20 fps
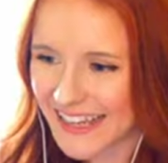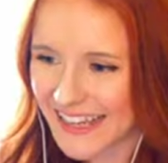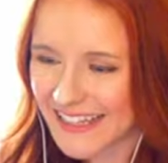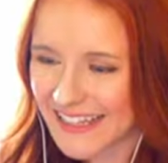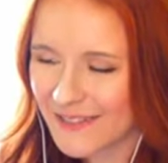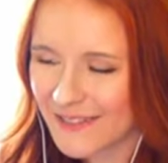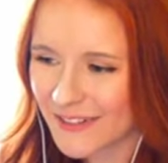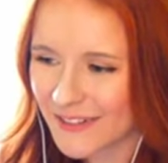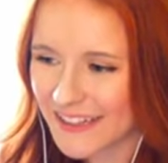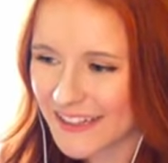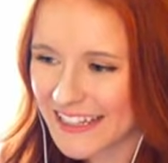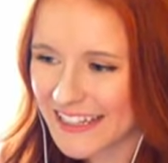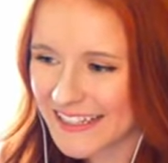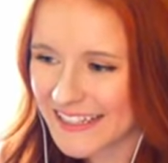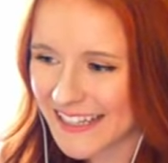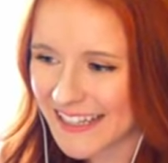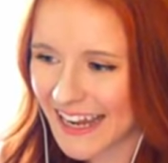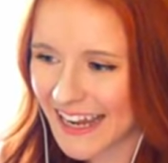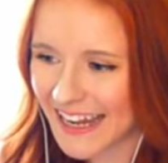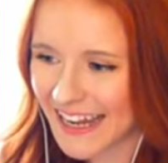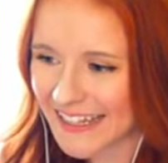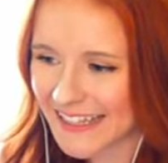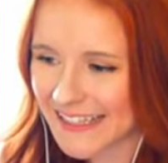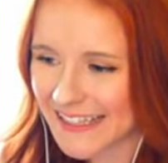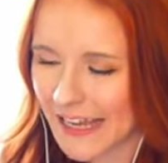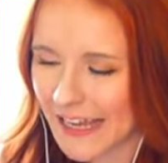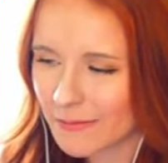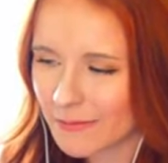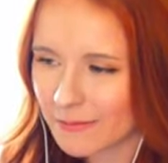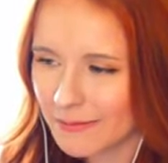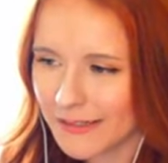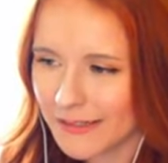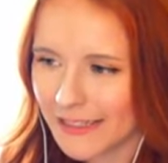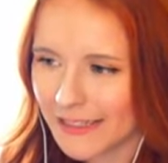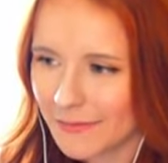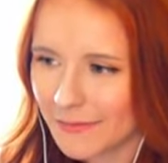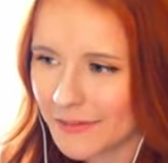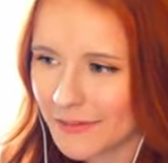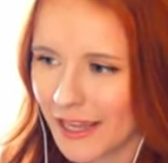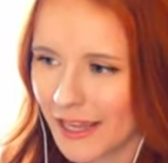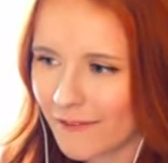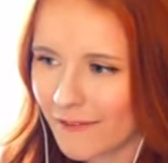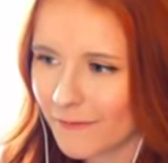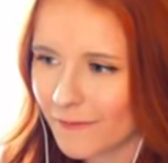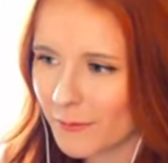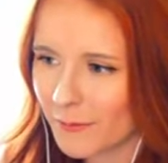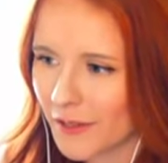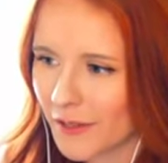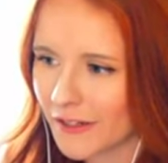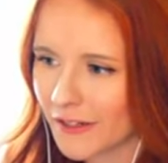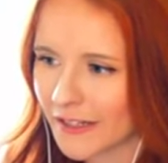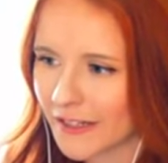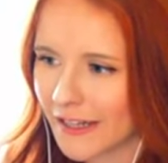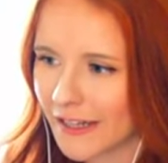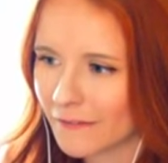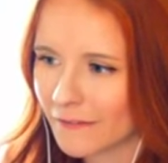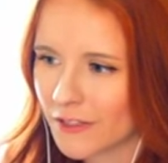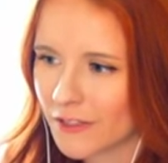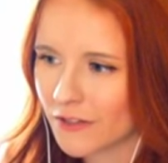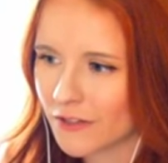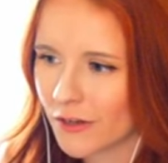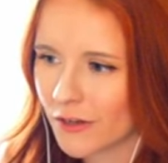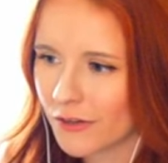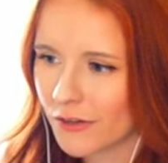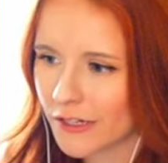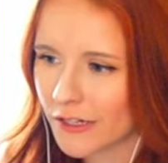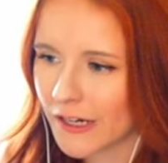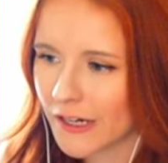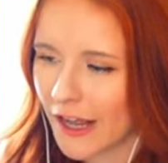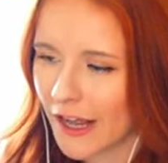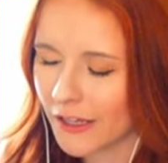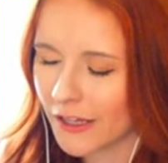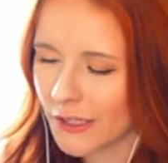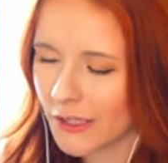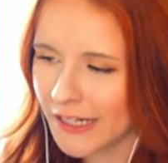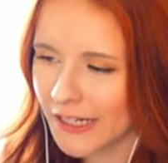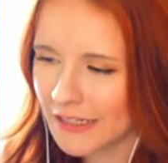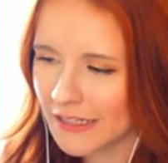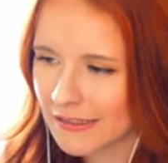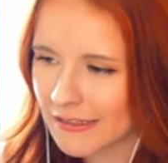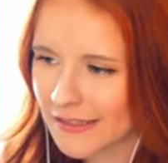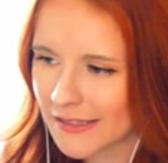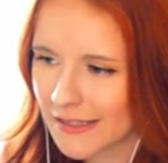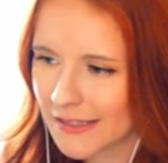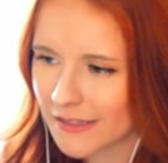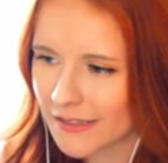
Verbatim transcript: As for these guys, I really am not familiar enough to know their colorings.